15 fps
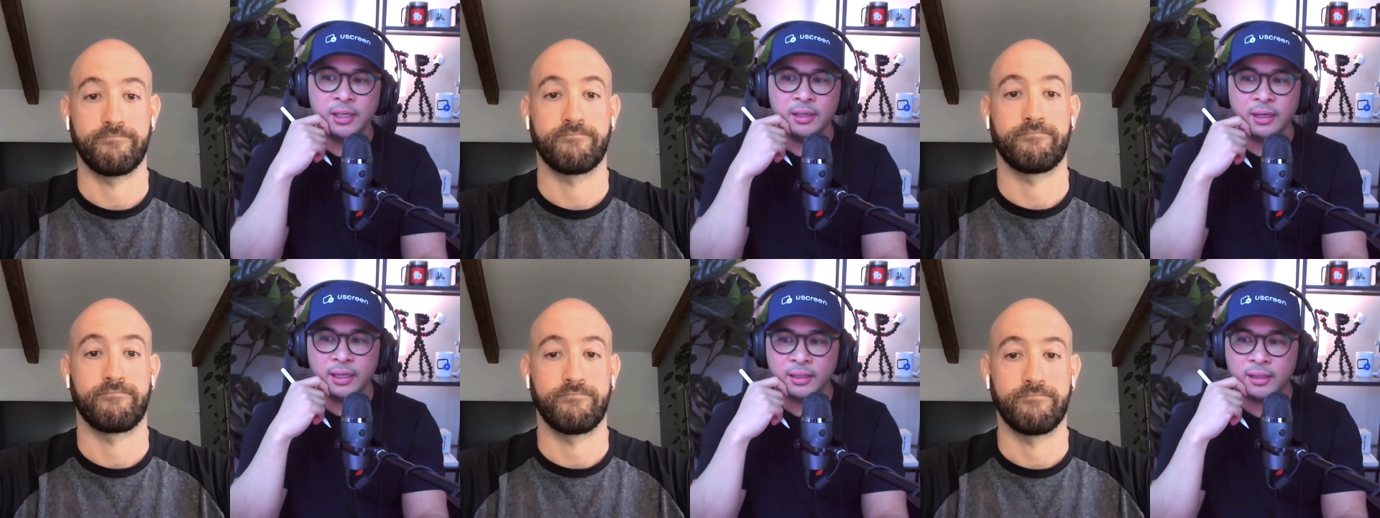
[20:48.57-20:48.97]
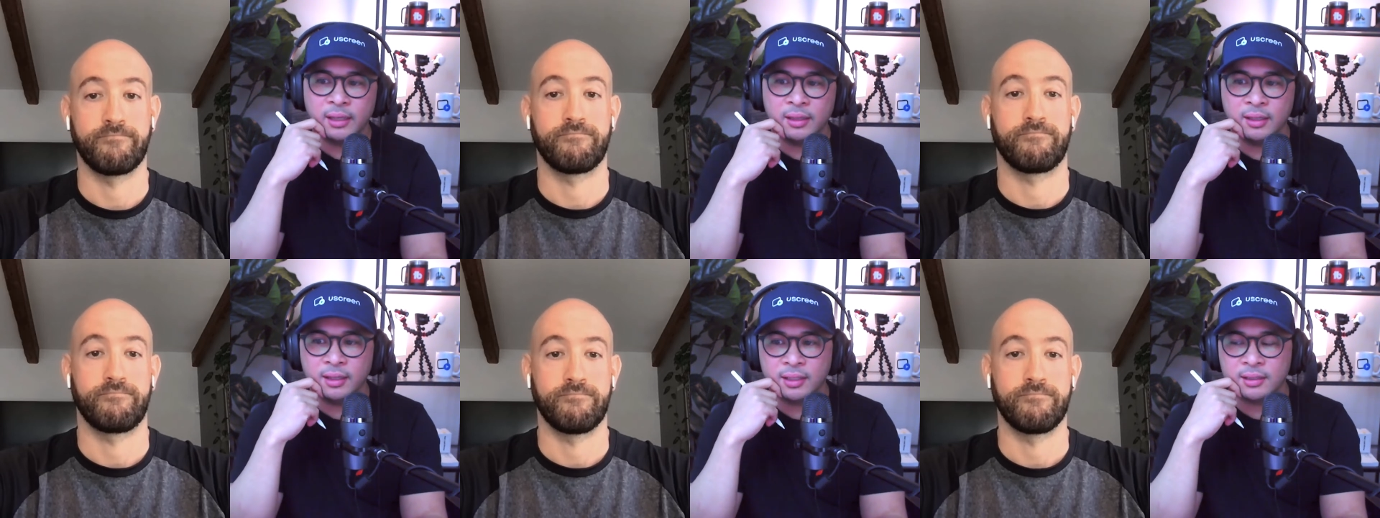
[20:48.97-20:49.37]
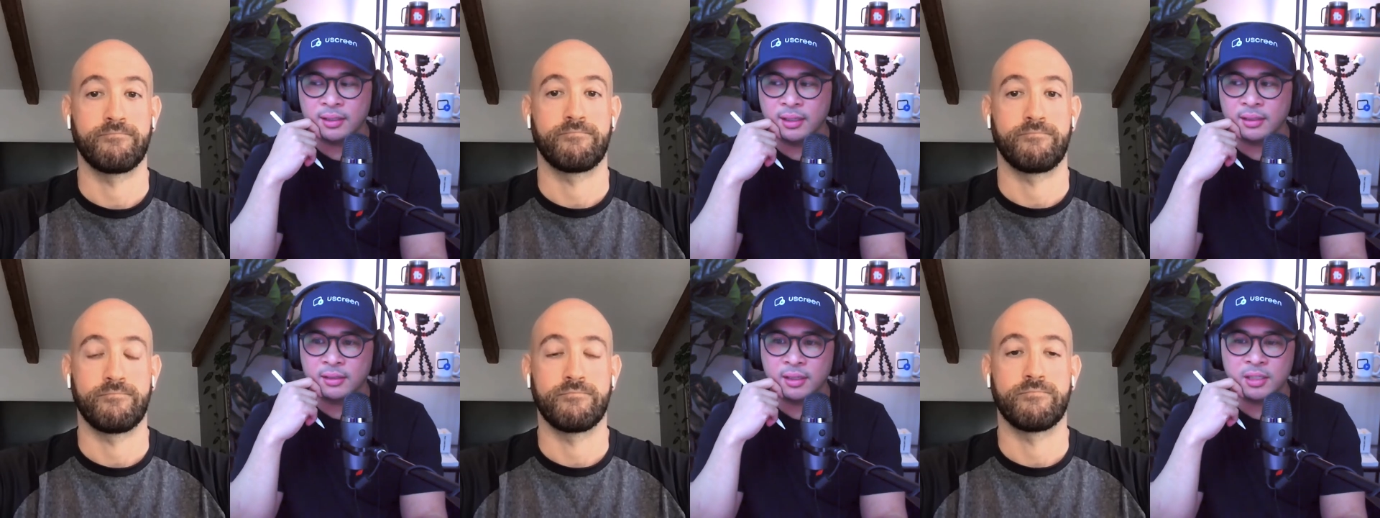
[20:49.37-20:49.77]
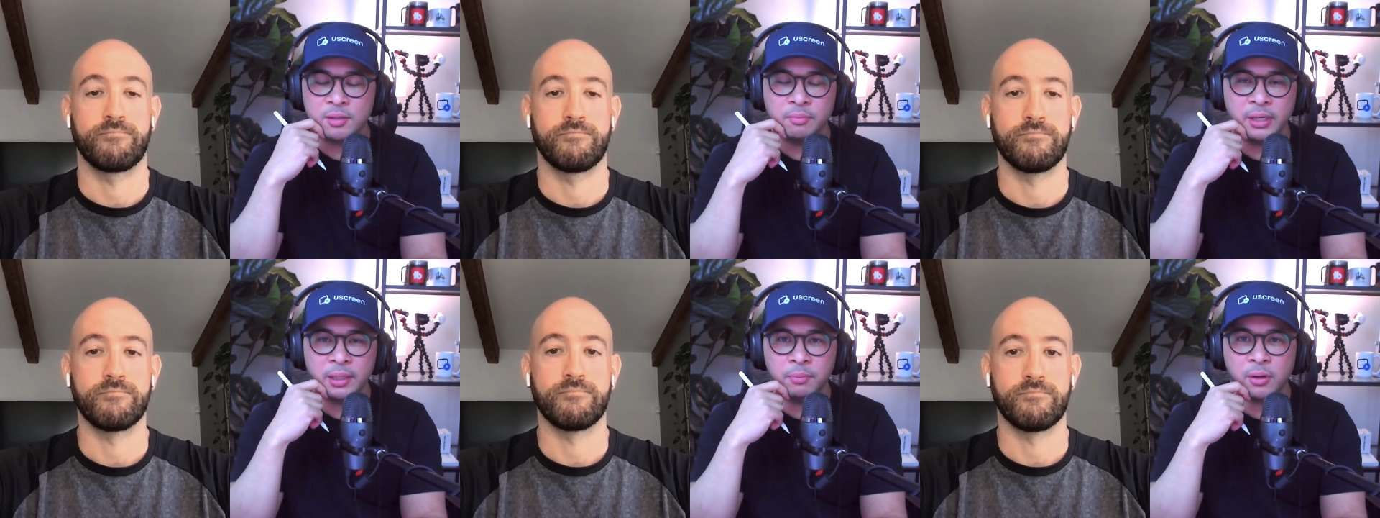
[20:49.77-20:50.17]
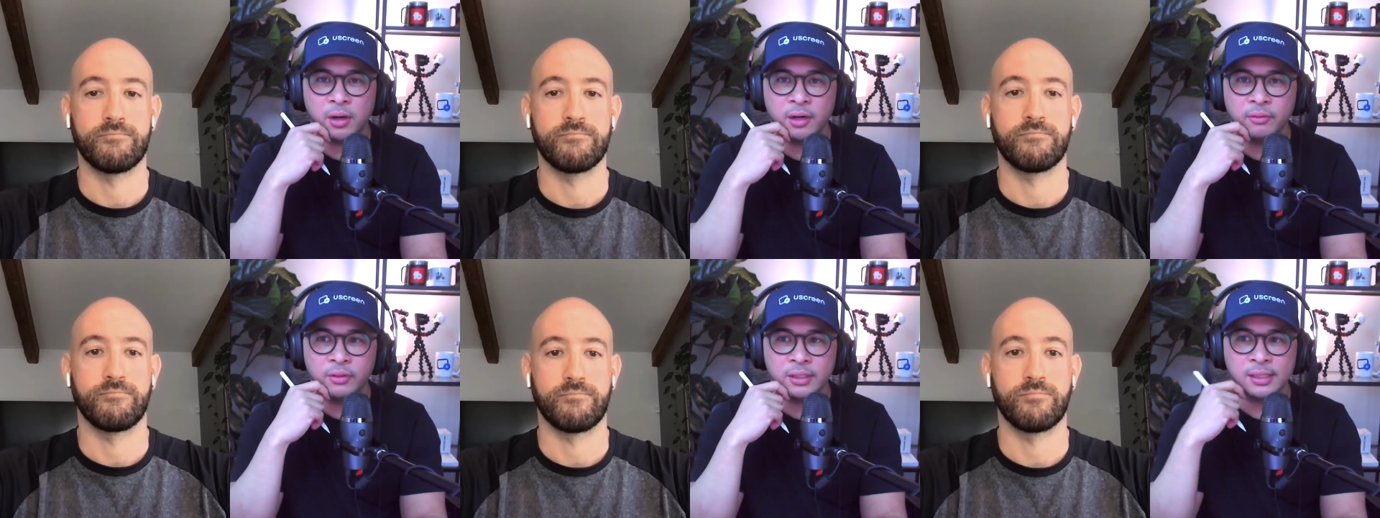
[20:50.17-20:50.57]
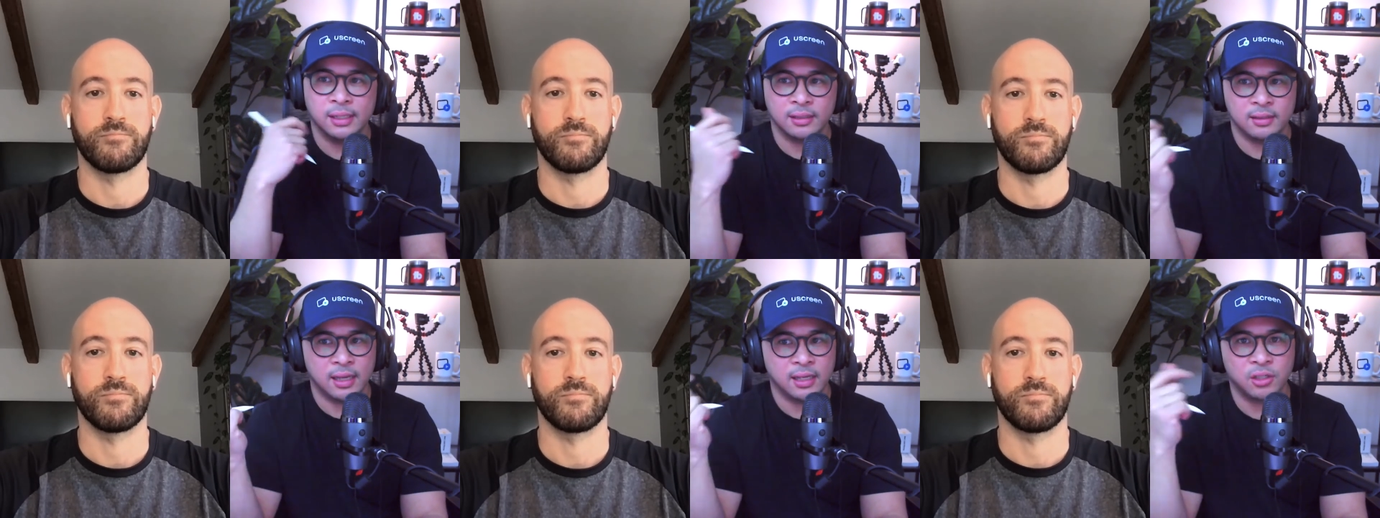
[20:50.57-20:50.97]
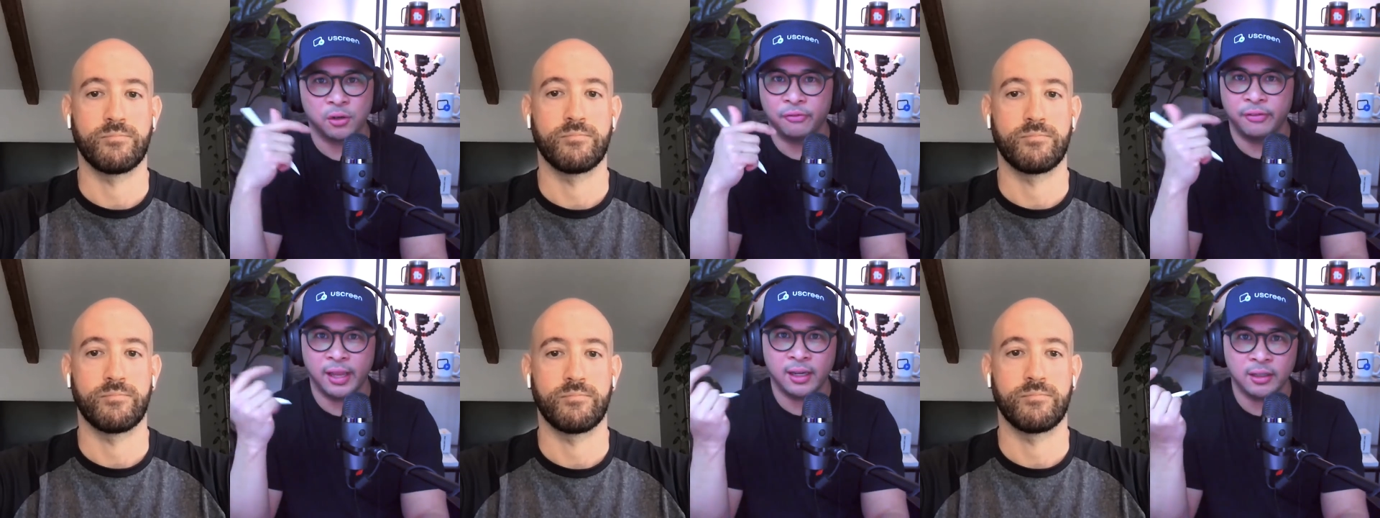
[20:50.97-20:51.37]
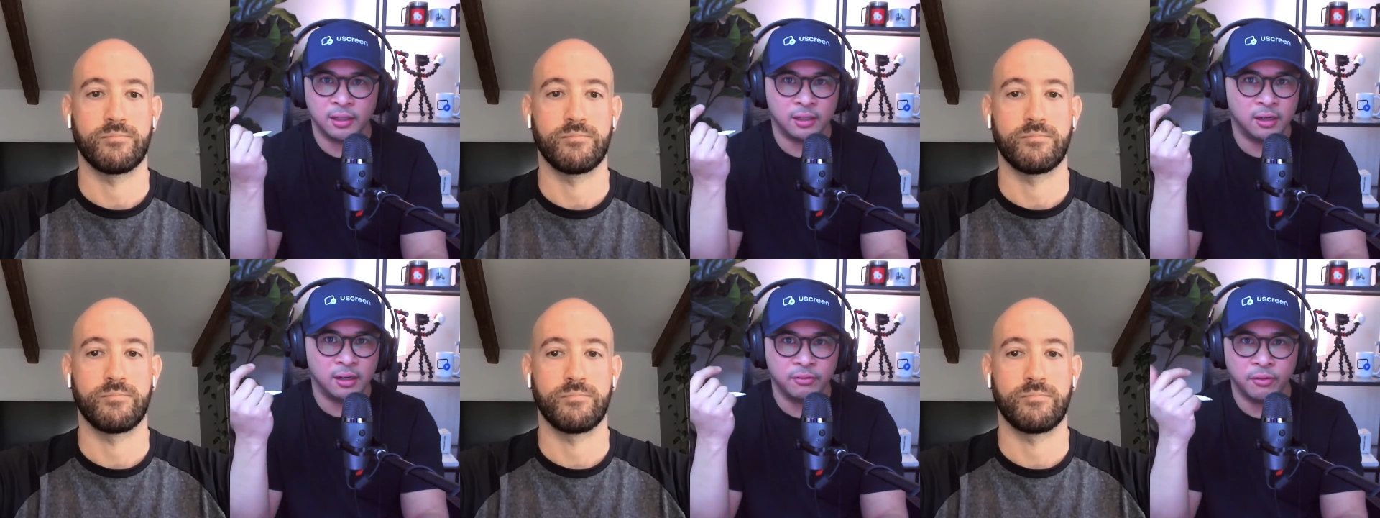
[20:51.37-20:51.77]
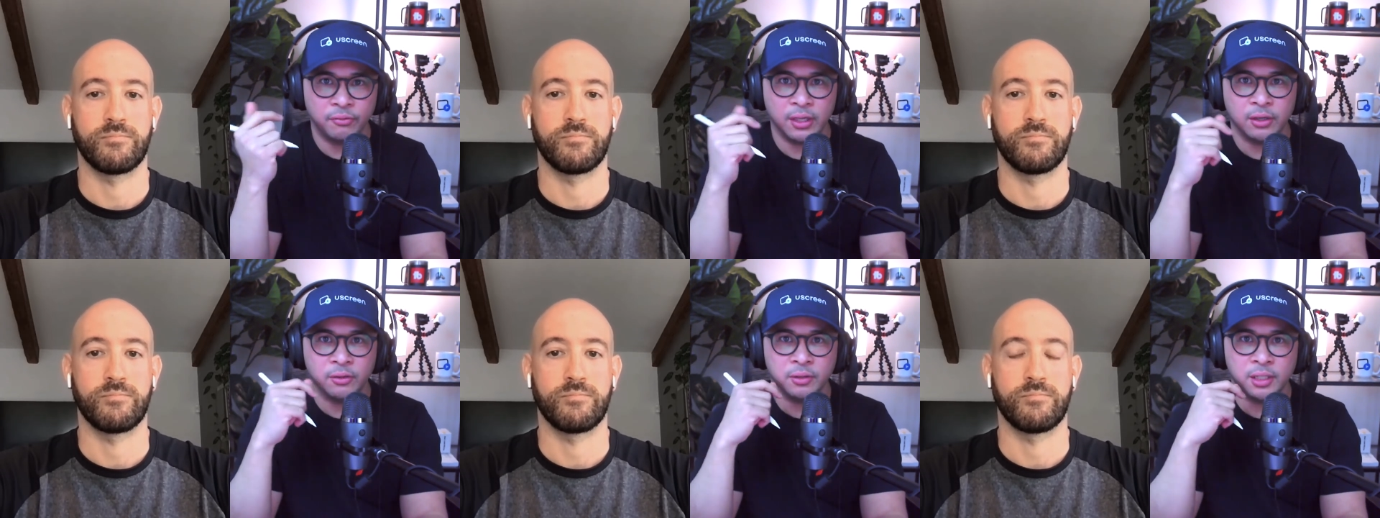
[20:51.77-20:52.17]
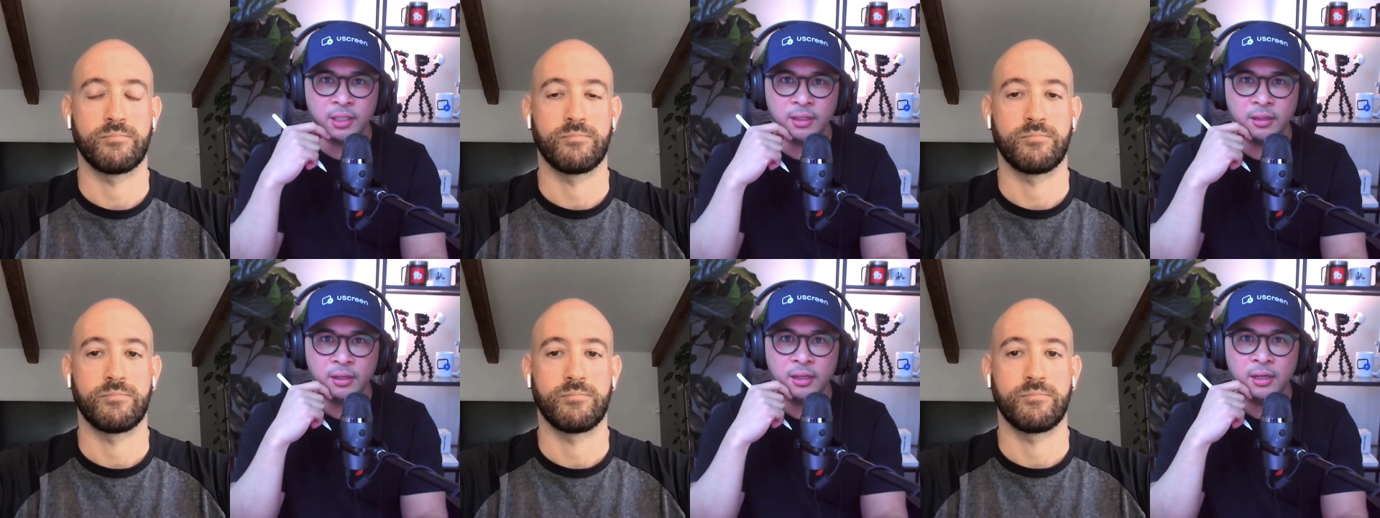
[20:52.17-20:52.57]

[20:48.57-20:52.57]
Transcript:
Speaker 1: Like, I think that's like such a big part of the success or failure of a VOD,